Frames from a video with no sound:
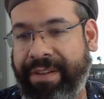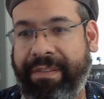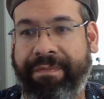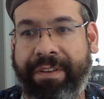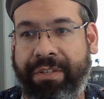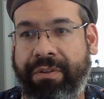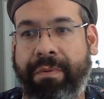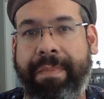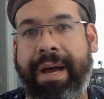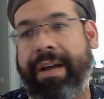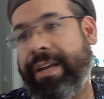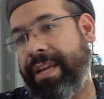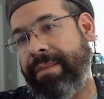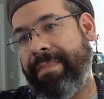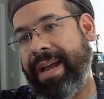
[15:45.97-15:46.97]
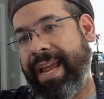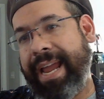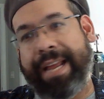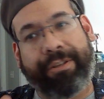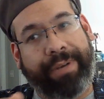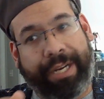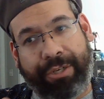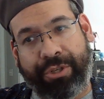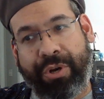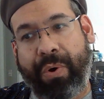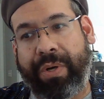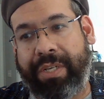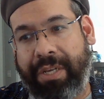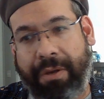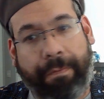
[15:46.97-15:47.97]
the physical manga in my hand so I can show it
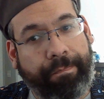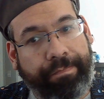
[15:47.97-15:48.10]
to you?